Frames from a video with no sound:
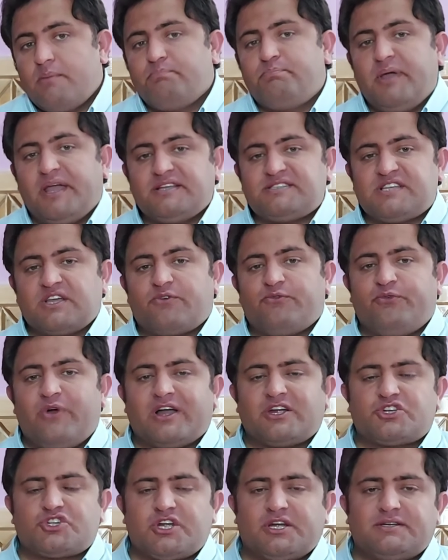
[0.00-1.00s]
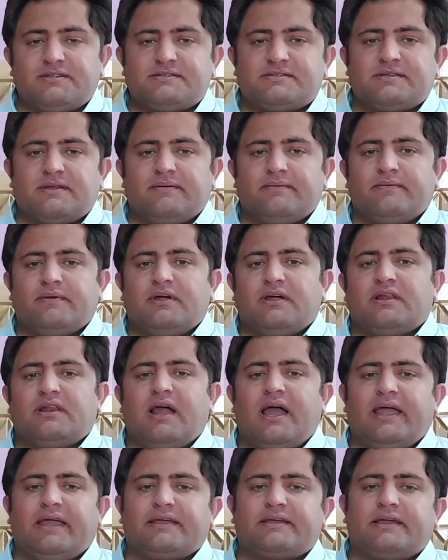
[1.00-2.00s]
Basic functions
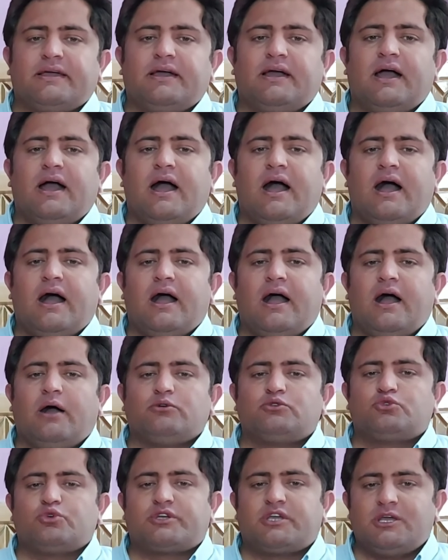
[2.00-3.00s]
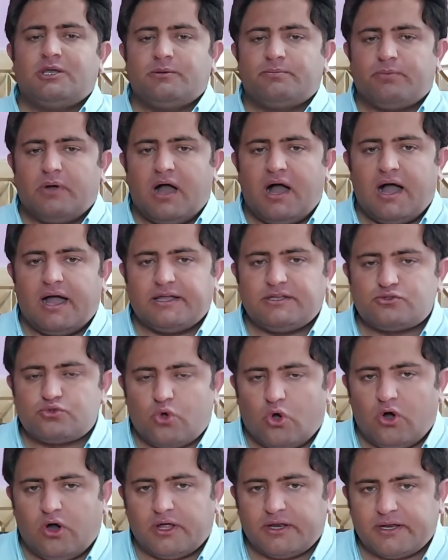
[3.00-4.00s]
like how to keep eyes
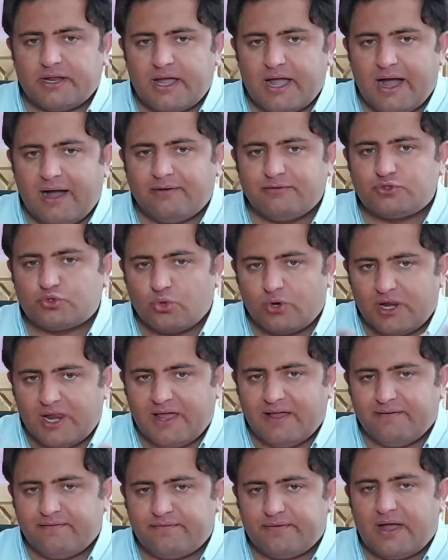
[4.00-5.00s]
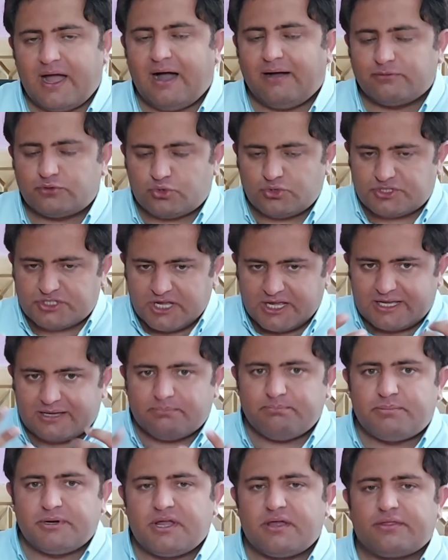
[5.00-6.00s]
on, how to live, how to
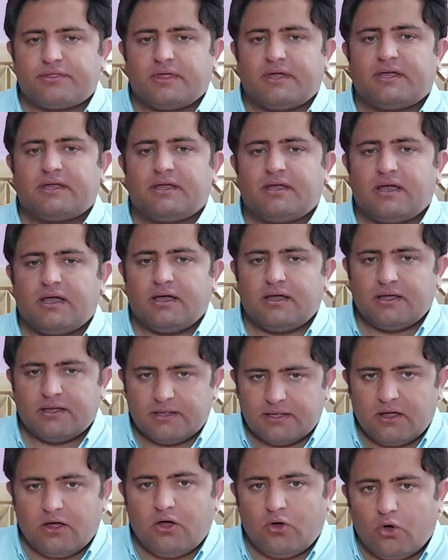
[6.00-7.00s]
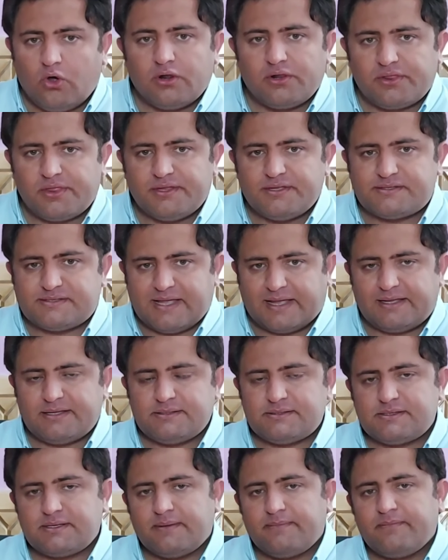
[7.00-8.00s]
take breathing, all these
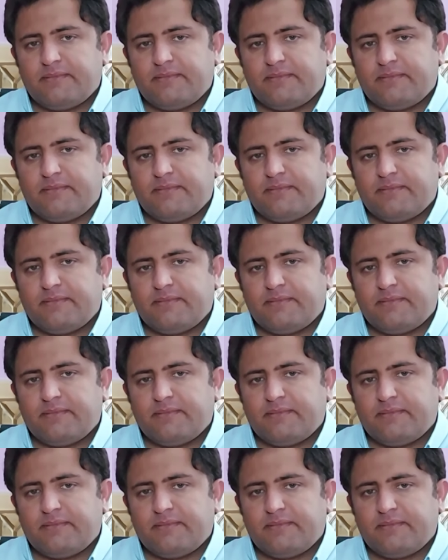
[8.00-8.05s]
things.